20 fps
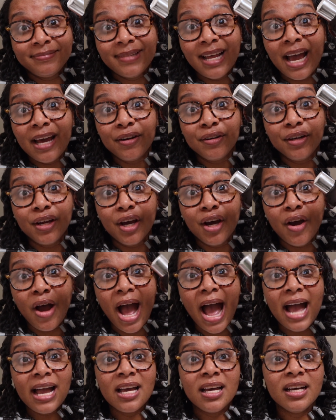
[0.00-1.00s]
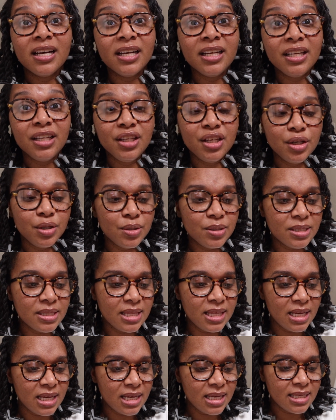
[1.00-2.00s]
I don't know. I could use
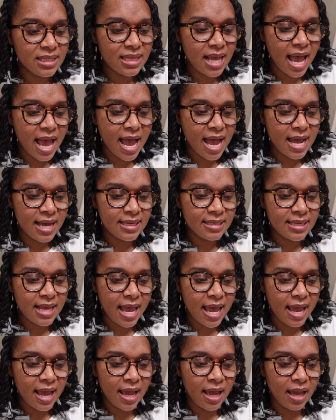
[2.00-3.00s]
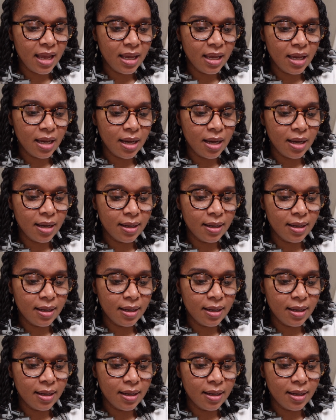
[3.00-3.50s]
this as a